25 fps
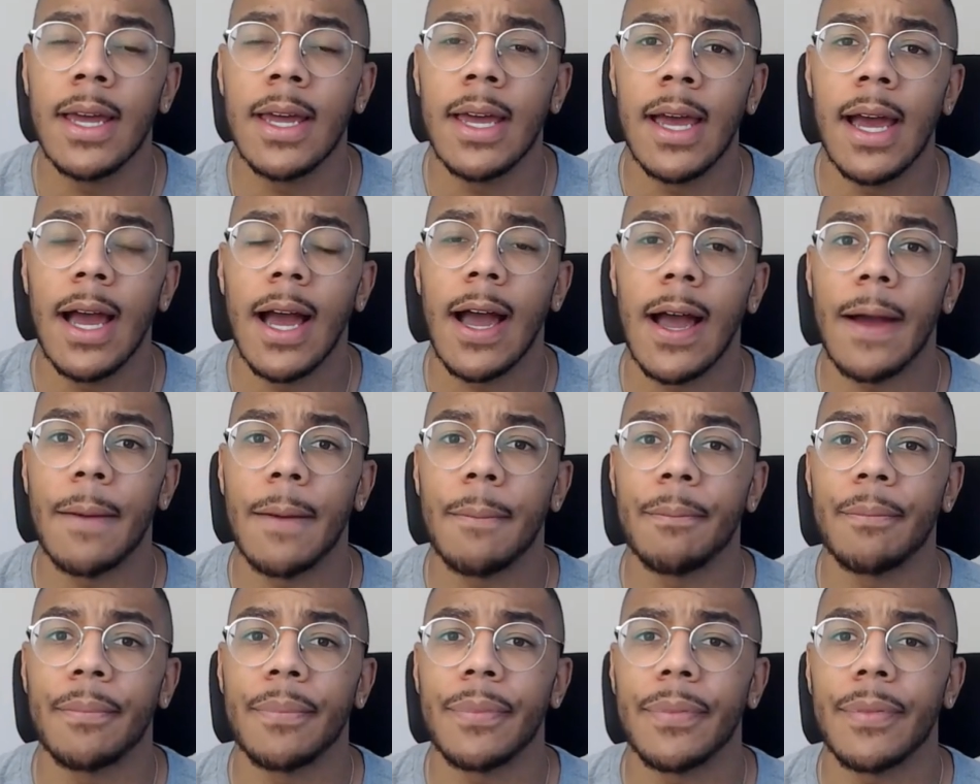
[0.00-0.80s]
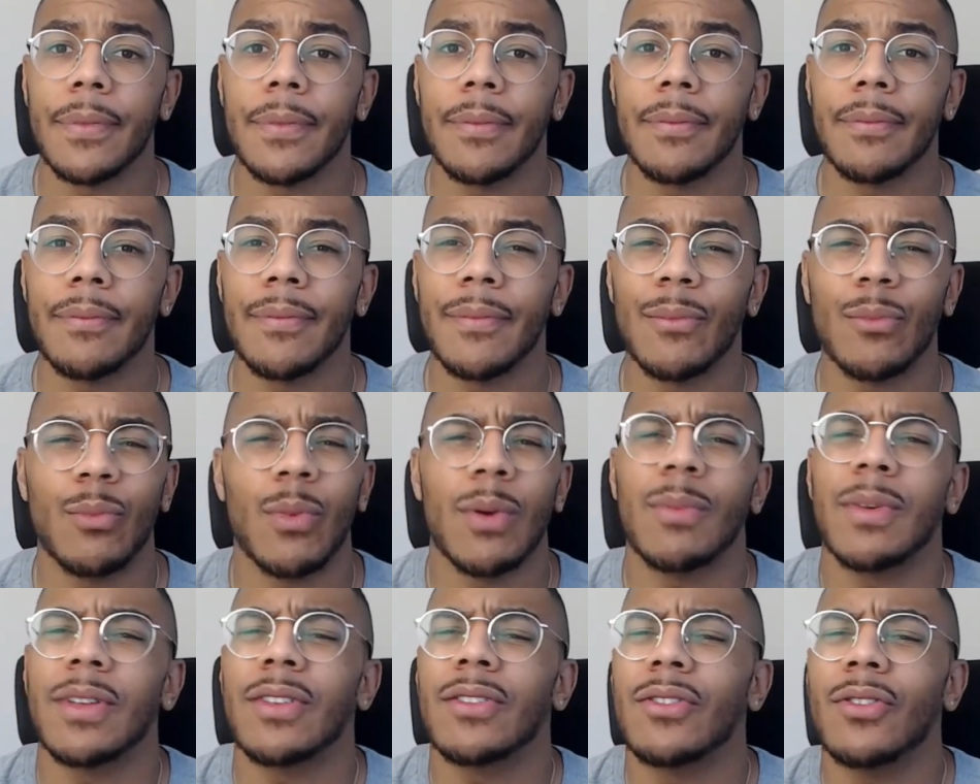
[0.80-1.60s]
Um, when
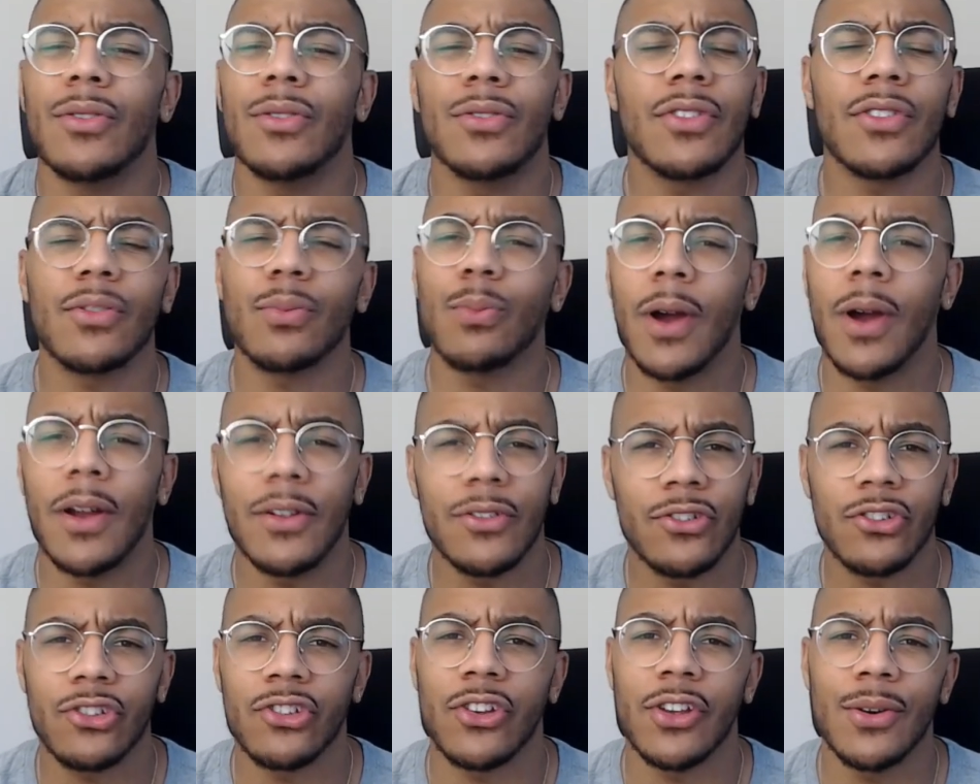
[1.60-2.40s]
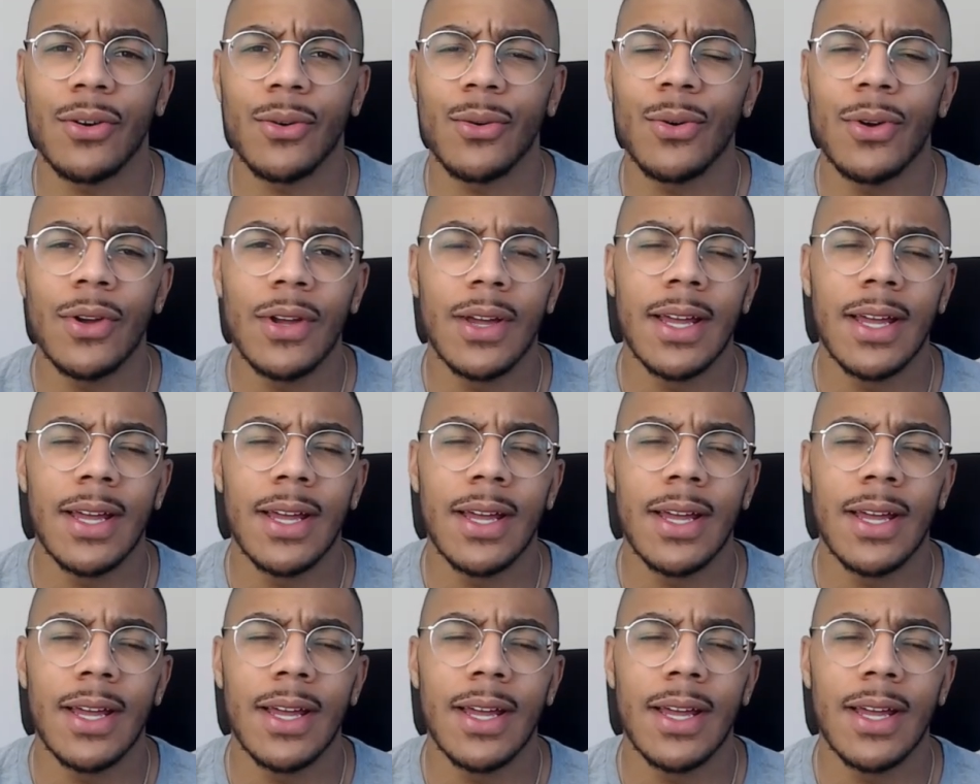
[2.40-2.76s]
we use this word shill,